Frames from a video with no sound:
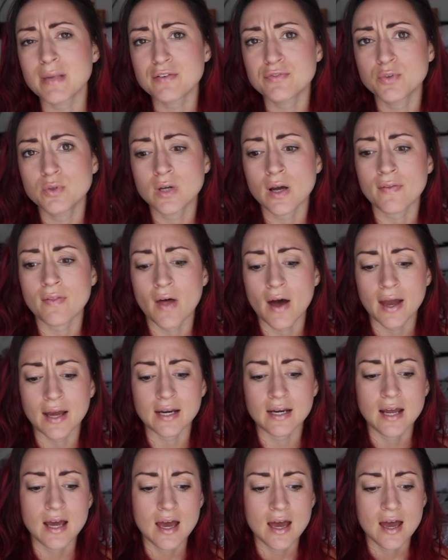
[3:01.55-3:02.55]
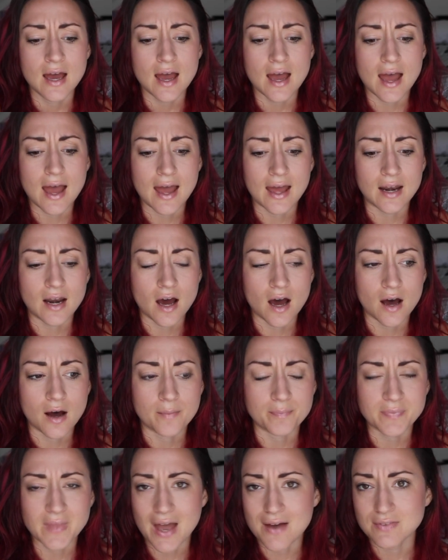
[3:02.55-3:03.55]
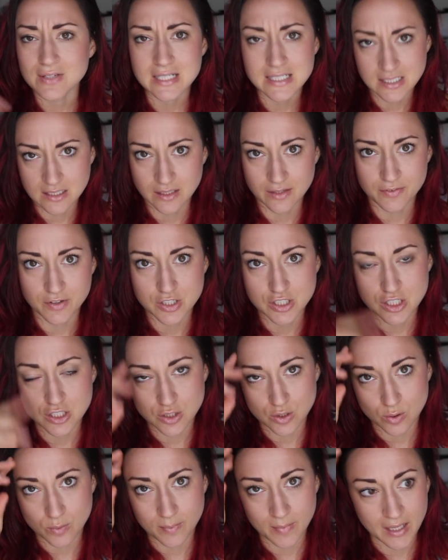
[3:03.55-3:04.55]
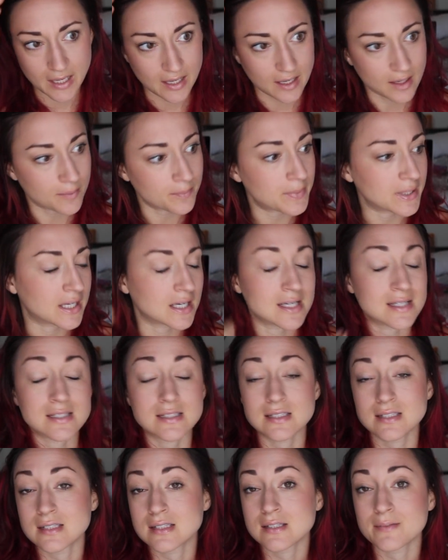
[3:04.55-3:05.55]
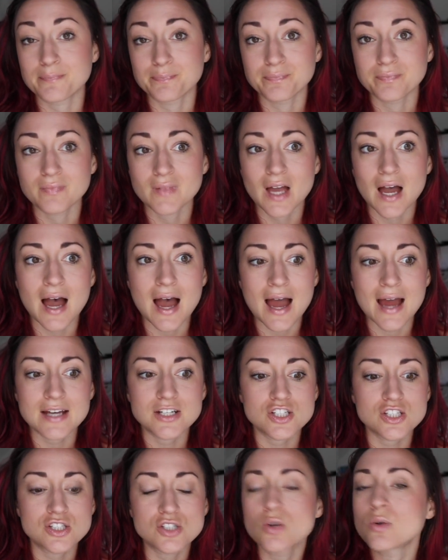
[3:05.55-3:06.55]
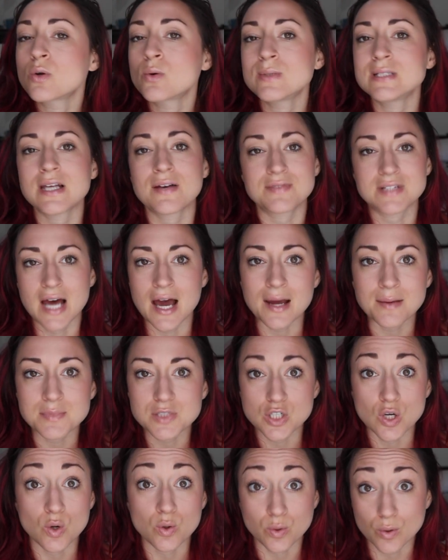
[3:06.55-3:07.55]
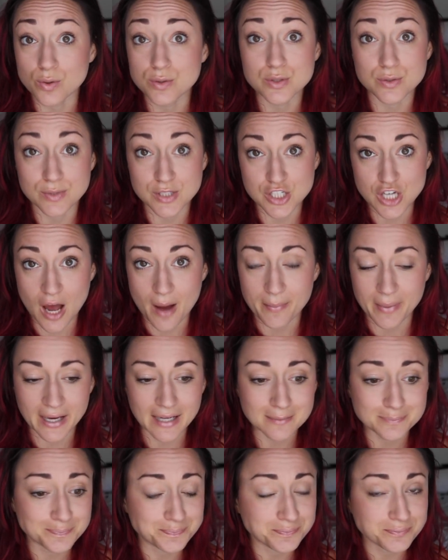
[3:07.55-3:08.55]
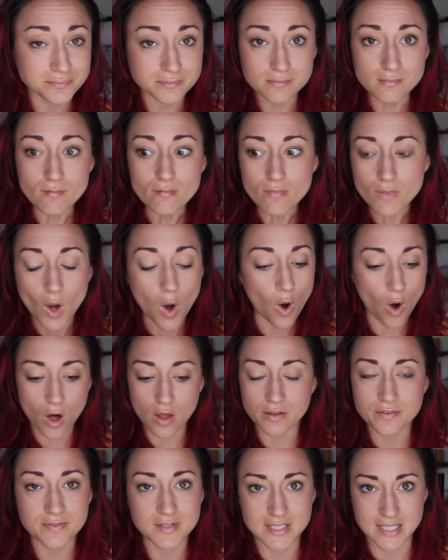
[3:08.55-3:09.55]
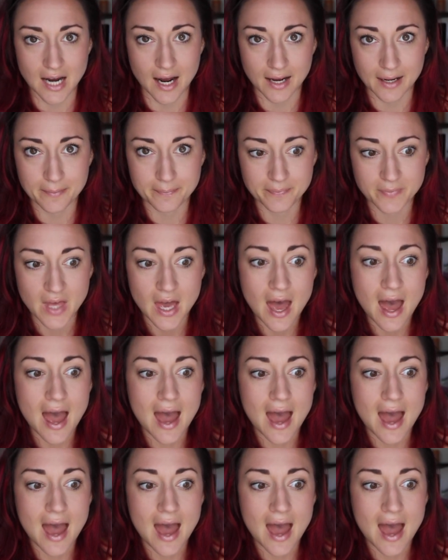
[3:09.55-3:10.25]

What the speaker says: food online and having it delivered to me, because I just don't always have time to go grocery shopping all of the time.